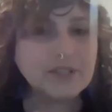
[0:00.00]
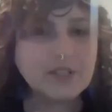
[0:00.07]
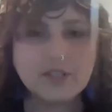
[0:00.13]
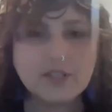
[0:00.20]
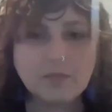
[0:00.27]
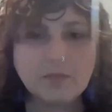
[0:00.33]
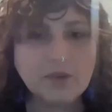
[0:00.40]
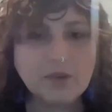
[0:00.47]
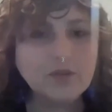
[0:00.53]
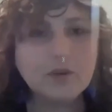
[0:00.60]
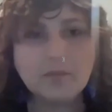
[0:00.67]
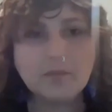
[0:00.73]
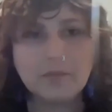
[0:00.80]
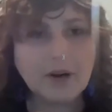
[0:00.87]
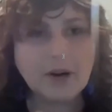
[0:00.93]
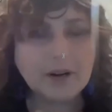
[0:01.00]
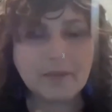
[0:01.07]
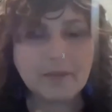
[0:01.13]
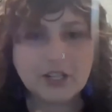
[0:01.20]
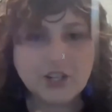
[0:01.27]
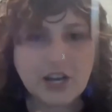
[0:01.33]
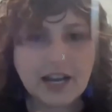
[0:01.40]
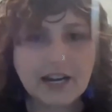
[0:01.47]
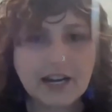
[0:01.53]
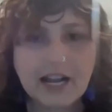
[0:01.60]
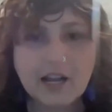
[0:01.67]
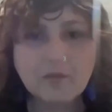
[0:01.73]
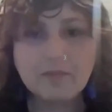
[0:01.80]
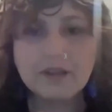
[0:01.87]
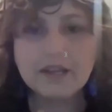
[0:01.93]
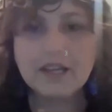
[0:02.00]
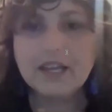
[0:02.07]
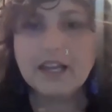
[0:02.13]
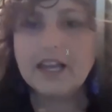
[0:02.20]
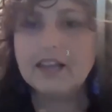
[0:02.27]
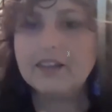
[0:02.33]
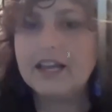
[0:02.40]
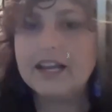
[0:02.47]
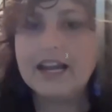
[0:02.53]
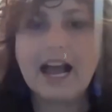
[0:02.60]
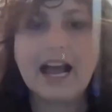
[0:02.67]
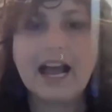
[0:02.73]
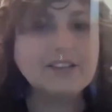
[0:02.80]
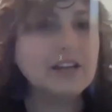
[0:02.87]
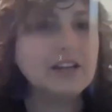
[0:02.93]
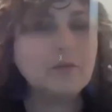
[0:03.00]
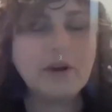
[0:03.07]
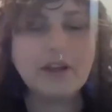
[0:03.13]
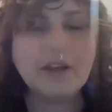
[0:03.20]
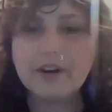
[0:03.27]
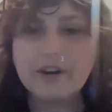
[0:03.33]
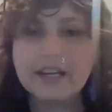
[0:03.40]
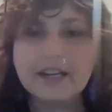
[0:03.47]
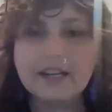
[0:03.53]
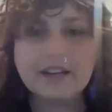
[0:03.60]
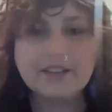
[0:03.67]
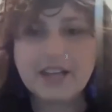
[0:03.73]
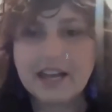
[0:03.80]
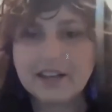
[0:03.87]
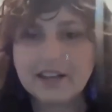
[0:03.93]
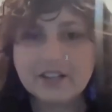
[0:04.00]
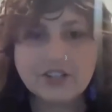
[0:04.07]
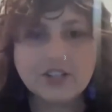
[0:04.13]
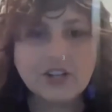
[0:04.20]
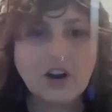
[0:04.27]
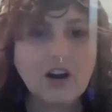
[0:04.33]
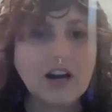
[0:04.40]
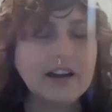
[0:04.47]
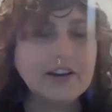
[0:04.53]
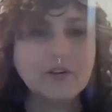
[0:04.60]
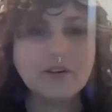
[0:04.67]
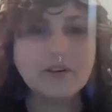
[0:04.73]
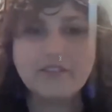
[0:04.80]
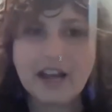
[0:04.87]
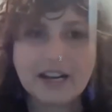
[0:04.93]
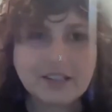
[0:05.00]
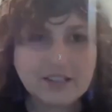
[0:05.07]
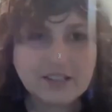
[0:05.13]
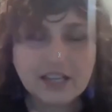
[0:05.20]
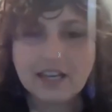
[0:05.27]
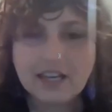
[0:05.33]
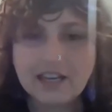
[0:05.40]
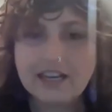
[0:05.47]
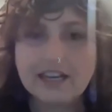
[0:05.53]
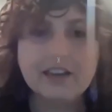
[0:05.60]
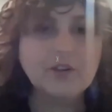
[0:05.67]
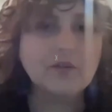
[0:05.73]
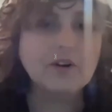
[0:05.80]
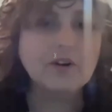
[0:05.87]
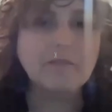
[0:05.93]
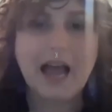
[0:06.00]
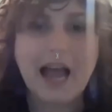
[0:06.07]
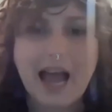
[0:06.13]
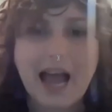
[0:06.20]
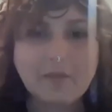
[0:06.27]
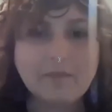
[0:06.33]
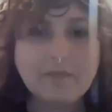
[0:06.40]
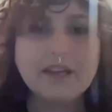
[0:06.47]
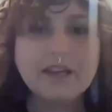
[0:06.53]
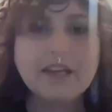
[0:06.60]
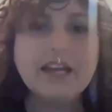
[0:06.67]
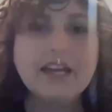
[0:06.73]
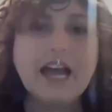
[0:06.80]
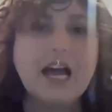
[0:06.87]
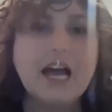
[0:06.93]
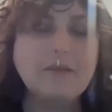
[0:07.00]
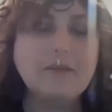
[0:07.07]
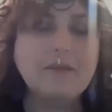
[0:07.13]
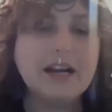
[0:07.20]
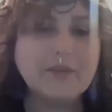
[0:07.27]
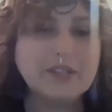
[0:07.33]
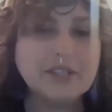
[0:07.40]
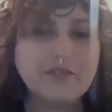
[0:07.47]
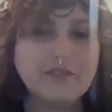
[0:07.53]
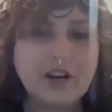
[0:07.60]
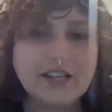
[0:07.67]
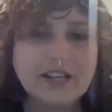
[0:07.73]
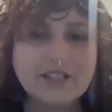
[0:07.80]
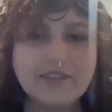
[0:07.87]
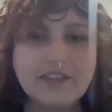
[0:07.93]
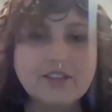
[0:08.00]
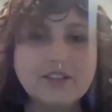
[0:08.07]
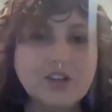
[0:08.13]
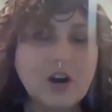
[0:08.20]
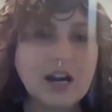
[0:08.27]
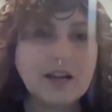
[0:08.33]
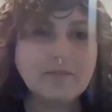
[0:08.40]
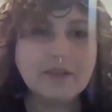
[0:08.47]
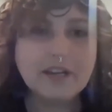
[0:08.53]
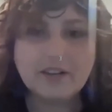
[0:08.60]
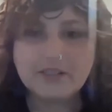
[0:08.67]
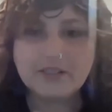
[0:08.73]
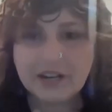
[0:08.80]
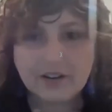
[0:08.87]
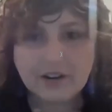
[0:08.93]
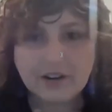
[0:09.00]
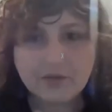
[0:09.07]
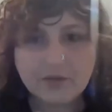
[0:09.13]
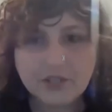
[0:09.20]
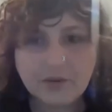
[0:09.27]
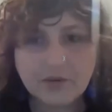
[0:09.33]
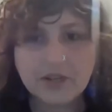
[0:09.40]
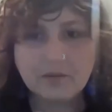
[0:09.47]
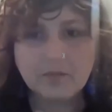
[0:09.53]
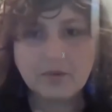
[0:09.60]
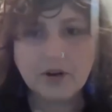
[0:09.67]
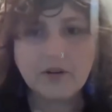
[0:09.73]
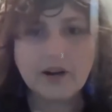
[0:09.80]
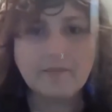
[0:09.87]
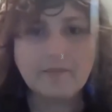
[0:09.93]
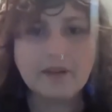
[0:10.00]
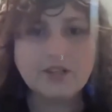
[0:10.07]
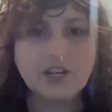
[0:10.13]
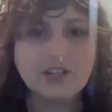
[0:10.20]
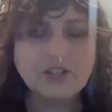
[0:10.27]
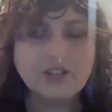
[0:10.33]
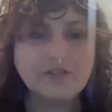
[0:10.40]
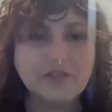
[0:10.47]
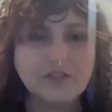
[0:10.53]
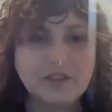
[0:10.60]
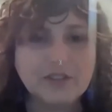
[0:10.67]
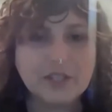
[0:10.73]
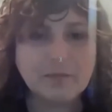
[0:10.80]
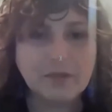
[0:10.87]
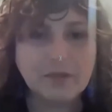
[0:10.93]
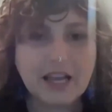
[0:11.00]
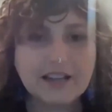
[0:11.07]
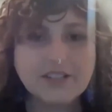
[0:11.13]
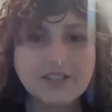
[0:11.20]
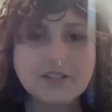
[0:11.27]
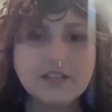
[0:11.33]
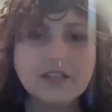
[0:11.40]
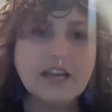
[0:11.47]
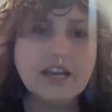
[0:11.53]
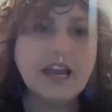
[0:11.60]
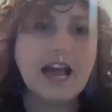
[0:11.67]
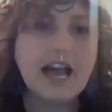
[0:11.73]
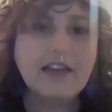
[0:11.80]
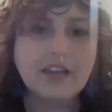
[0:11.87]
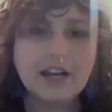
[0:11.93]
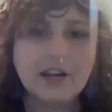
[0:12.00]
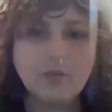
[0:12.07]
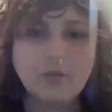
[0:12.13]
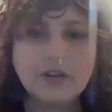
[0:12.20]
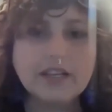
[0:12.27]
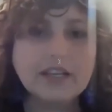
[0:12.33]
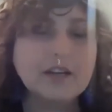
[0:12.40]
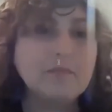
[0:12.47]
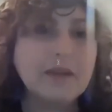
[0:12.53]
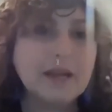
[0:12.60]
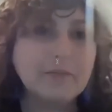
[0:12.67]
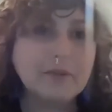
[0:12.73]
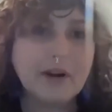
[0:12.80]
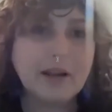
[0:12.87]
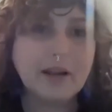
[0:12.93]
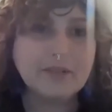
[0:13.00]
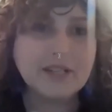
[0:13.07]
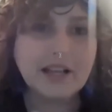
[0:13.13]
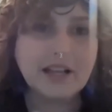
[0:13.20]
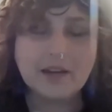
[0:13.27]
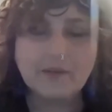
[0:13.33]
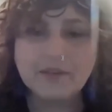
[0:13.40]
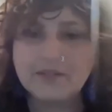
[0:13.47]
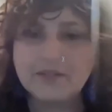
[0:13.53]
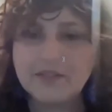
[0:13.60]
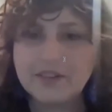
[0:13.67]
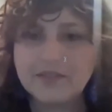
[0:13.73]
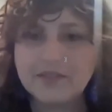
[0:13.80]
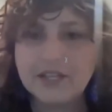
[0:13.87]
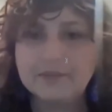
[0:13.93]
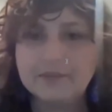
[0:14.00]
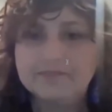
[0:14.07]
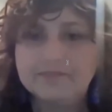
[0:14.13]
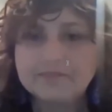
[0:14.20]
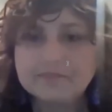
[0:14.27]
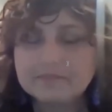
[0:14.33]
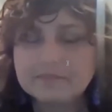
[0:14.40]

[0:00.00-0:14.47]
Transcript: was a simple, normal part of my checkup, like asking whether I needed a tetanus shot or a vaccine or a PAP. Um, and I was advised at that time that Ontario's screening program had changed to 50 plus and that I wouldn't need a mammogram until I was 50.